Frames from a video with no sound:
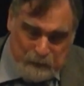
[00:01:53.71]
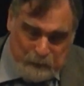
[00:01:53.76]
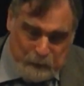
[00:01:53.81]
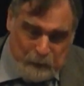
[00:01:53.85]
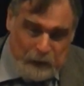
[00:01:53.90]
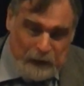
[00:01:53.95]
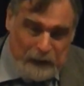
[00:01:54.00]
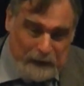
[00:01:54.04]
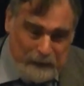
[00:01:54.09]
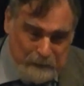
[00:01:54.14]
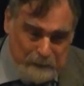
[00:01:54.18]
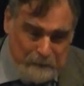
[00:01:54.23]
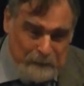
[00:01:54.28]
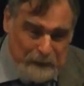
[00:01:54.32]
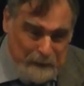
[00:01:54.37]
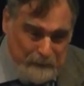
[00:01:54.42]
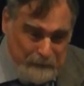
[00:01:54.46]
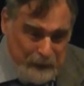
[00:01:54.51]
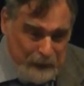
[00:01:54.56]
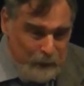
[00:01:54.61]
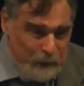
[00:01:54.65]
where I
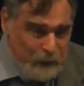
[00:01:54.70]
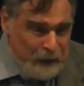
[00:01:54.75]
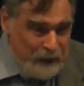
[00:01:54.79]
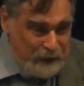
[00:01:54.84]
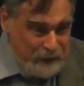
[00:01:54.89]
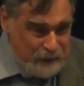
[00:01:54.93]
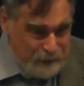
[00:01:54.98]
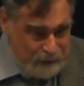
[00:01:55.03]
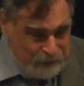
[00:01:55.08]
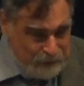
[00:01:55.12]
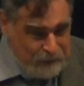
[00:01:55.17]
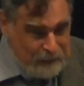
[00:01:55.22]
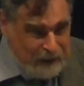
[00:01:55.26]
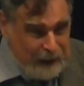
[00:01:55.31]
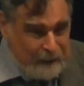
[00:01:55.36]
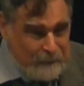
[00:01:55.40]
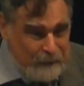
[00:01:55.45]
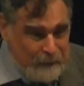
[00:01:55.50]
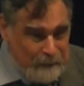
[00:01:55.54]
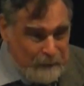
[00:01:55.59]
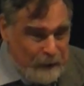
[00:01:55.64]
made my way through
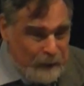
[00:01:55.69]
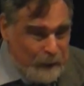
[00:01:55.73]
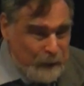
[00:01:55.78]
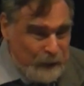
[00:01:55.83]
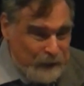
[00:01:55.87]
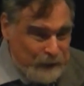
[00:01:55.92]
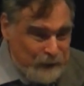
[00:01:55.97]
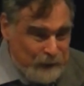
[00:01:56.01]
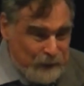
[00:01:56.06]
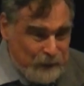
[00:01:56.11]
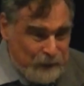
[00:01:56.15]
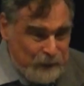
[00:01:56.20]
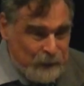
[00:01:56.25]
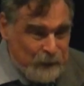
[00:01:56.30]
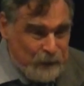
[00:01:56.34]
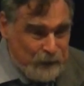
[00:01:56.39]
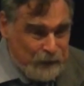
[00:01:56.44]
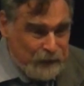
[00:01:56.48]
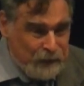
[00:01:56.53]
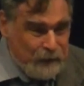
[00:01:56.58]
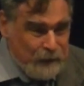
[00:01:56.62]

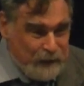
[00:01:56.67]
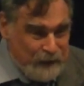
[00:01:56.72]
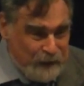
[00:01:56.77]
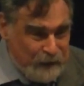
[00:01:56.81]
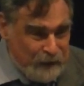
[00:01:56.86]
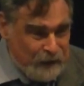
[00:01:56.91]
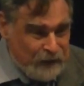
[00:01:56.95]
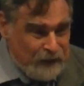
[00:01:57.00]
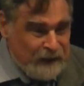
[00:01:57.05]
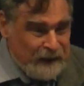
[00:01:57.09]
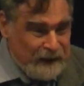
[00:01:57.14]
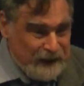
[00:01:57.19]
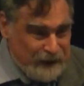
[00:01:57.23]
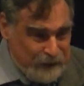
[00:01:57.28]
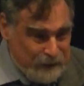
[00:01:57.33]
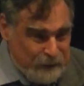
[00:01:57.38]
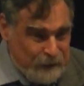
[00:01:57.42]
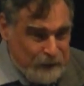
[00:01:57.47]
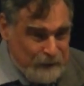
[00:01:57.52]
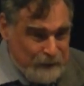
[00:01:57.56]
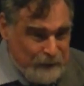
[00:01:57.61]
school, showing those
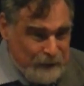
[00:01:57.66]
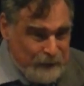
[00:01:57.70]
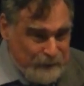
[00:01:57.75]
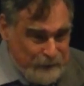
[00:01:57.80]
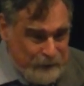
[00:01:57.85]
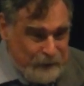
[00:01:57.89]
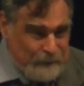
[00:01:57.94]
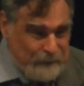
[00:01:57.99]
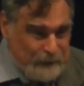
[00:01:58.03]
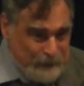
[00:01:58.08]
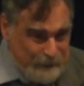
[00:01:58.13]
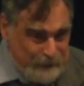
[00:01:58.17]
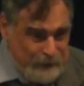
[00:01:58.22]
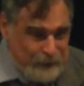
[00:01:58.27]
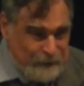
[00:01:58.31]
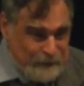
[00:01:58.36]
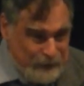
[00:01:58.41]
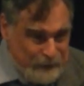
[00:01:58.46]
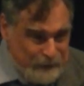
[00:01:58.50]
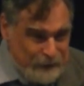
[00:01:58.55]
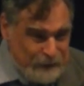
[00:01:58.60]
slides one by one by one
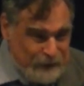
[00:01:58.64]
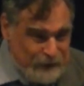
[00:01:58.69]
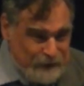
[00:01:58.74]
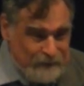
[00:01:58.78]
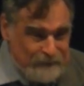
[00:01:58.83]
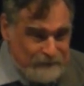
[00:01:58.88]
by one.